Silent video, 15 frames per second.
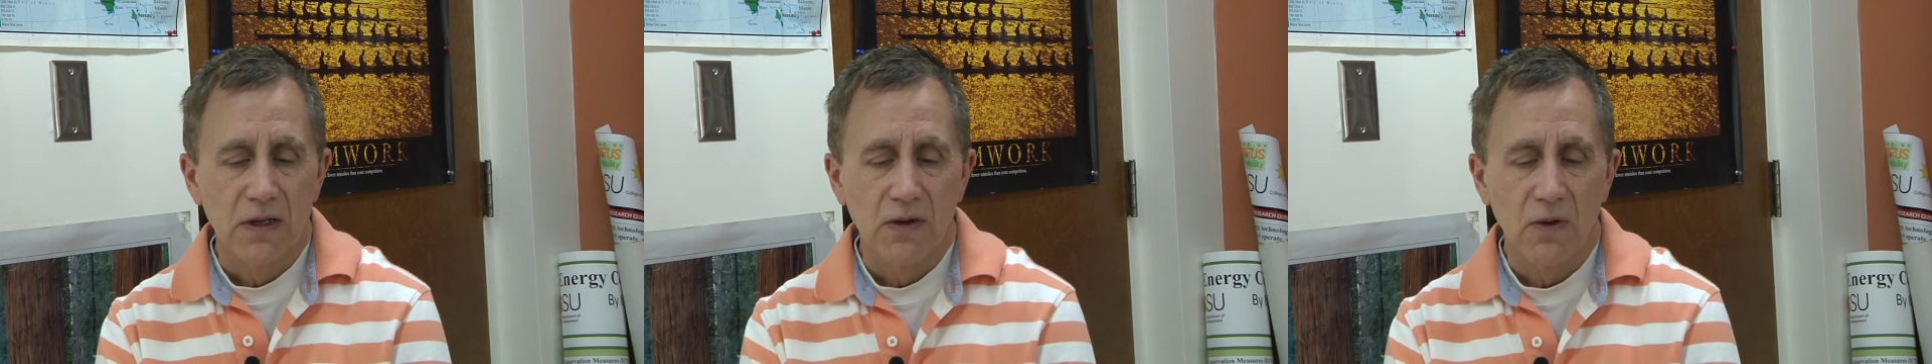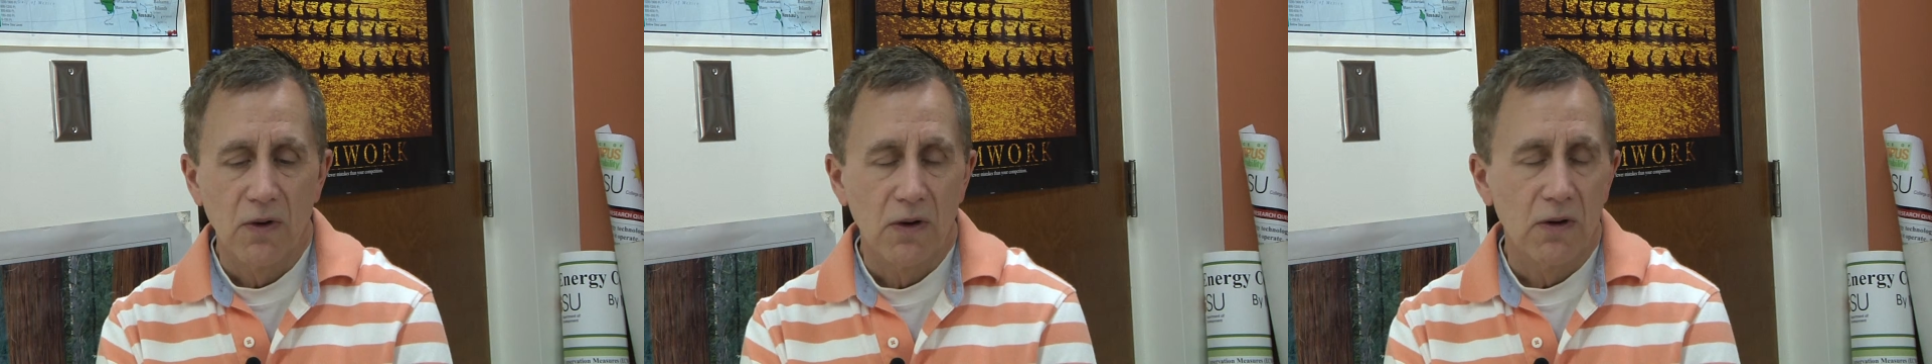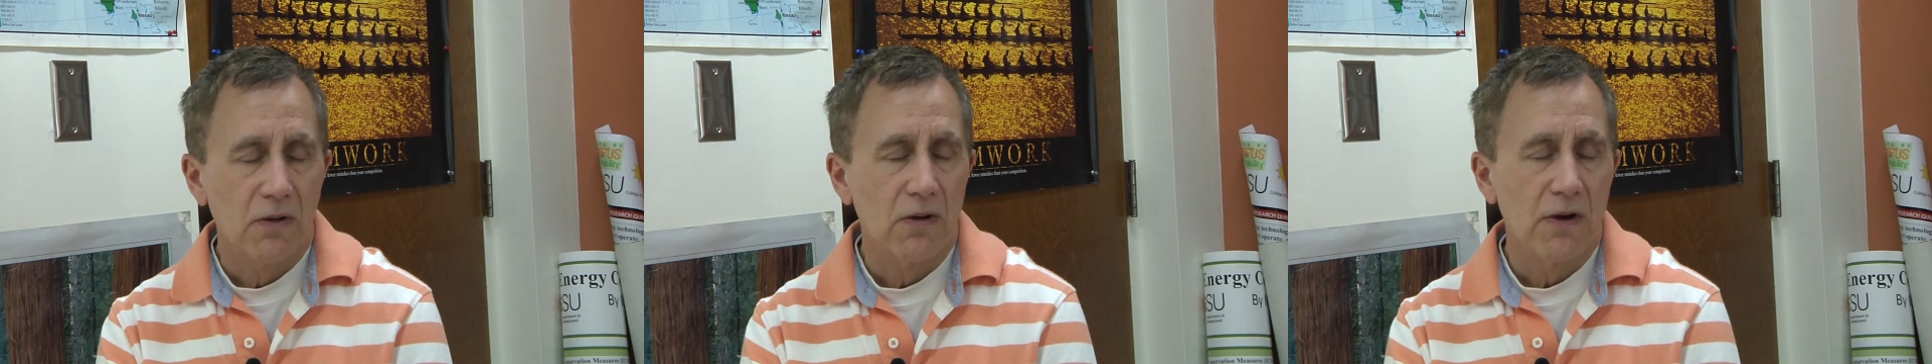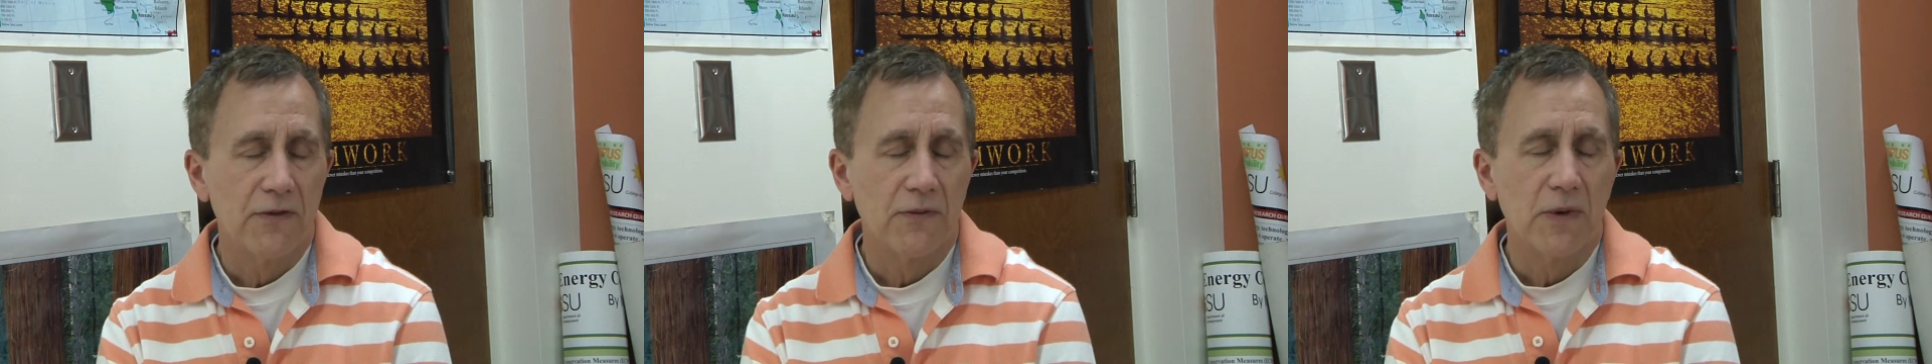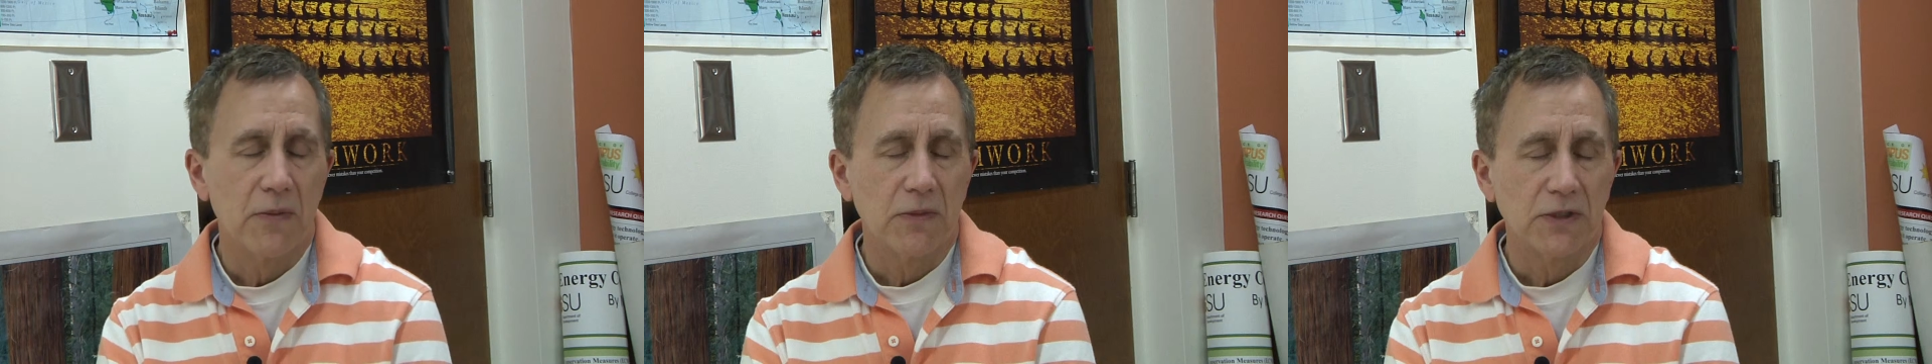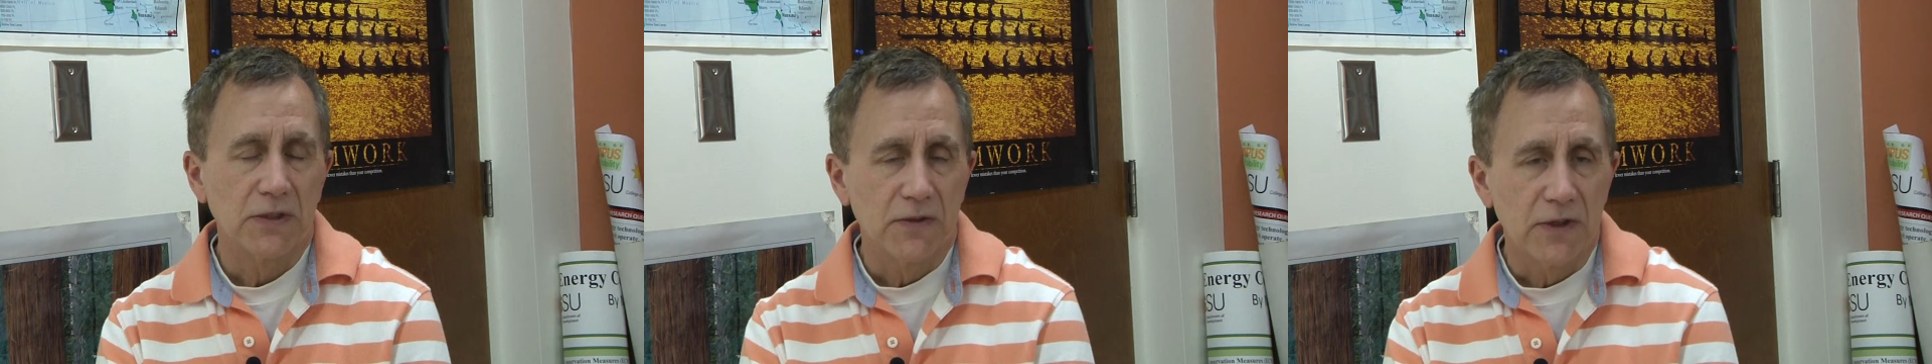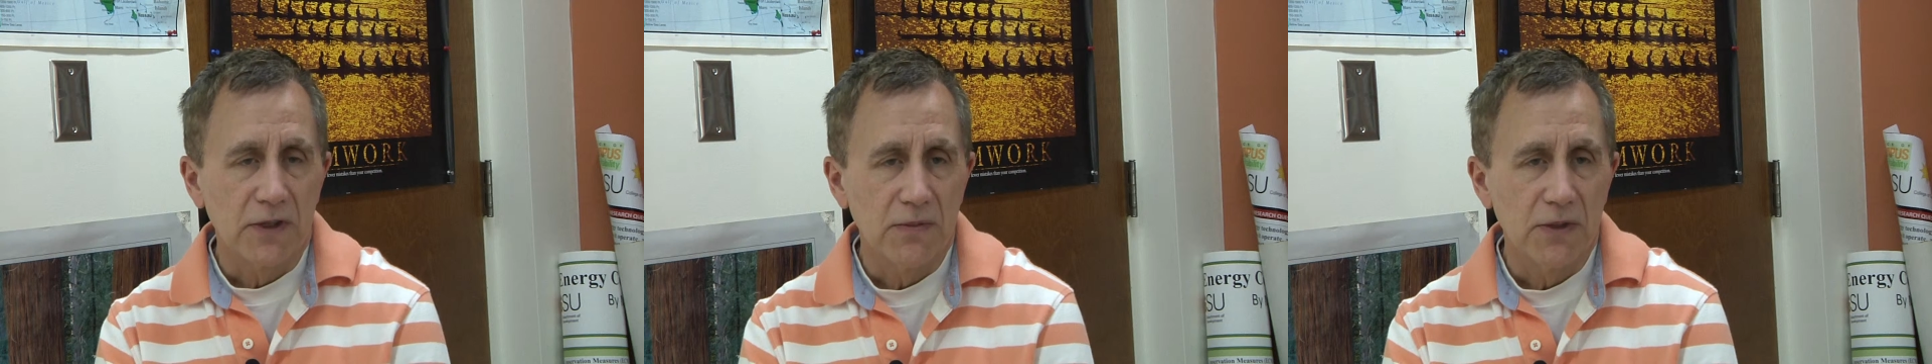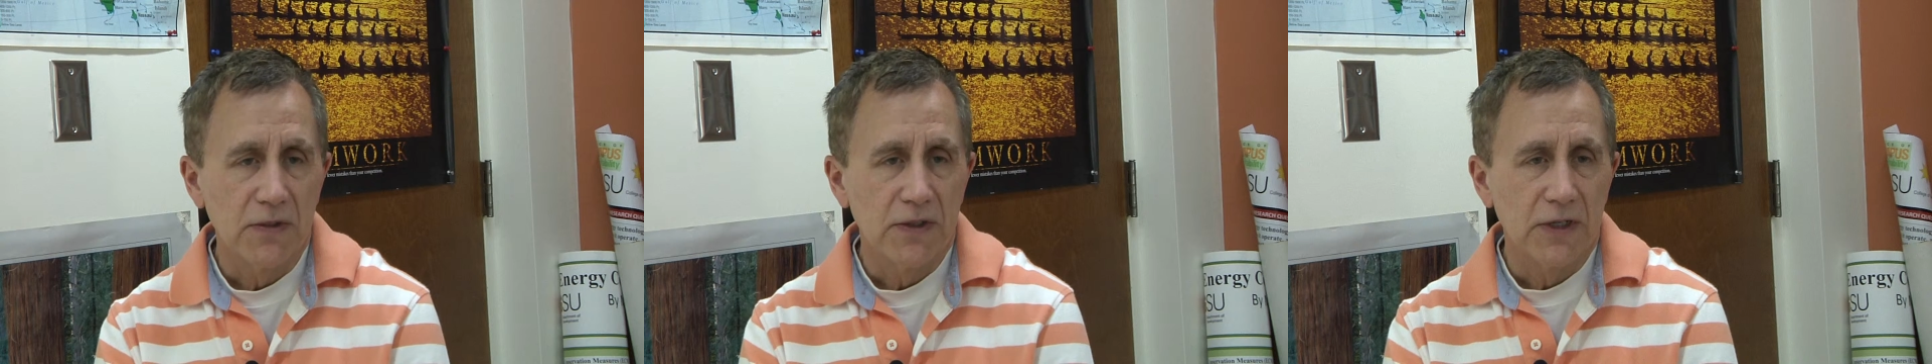or other members of the
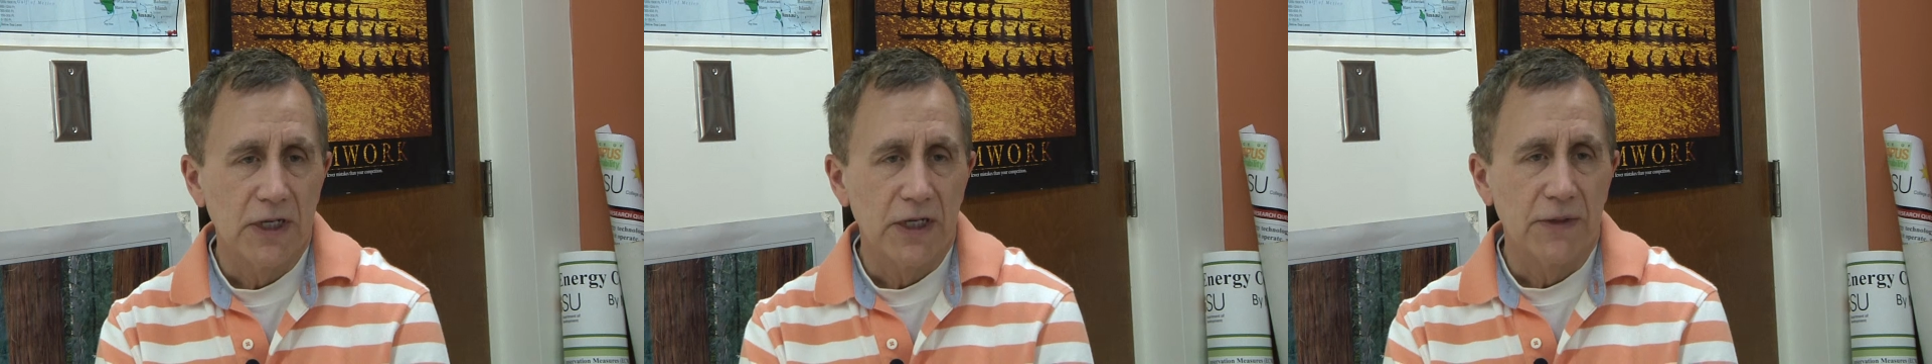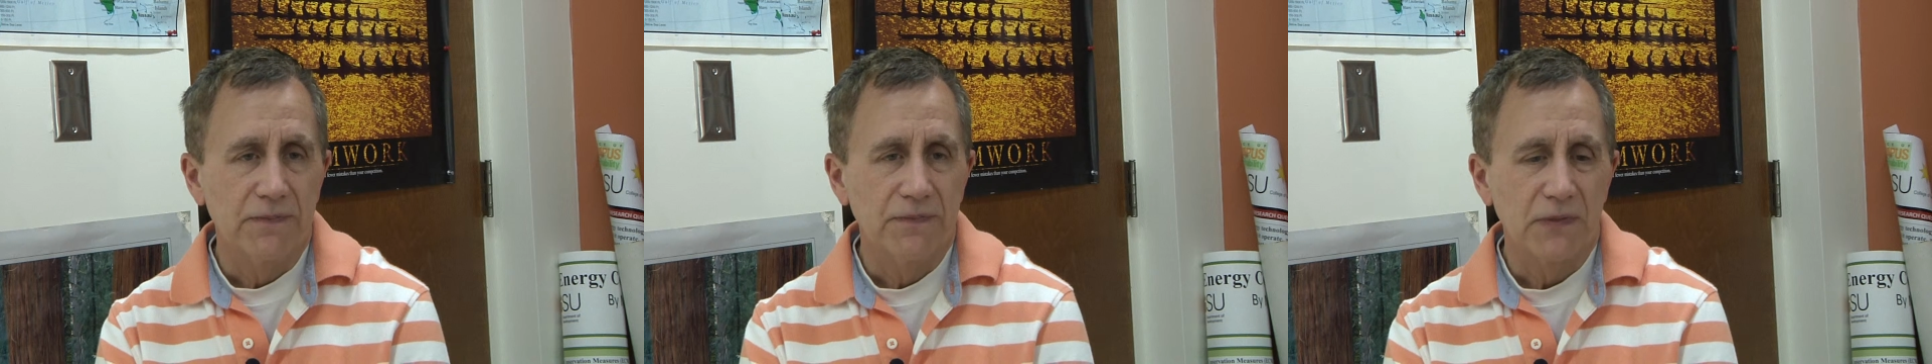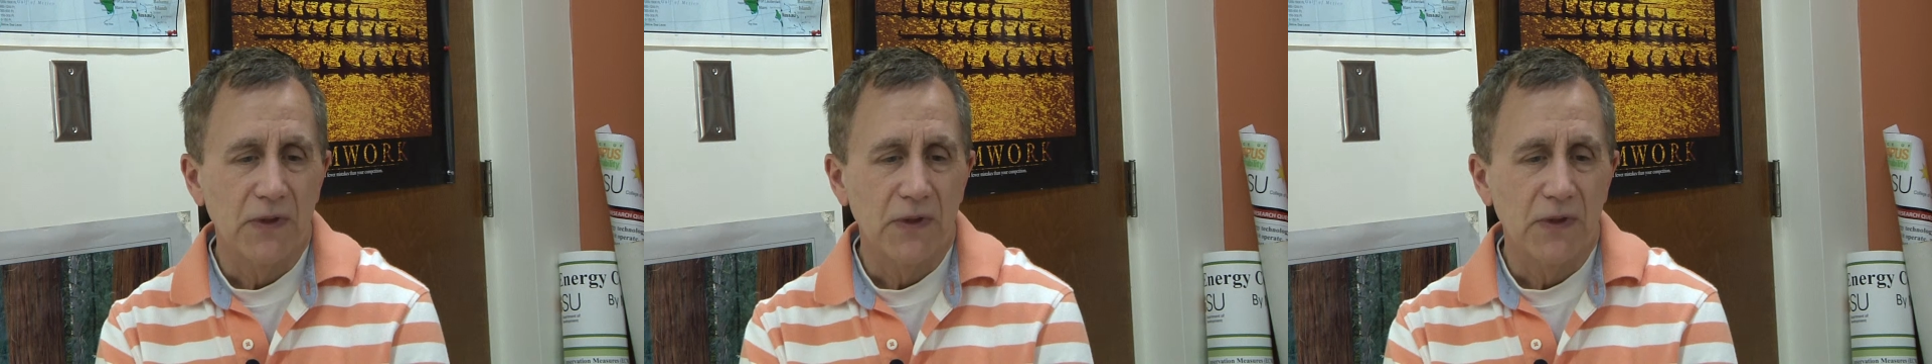community.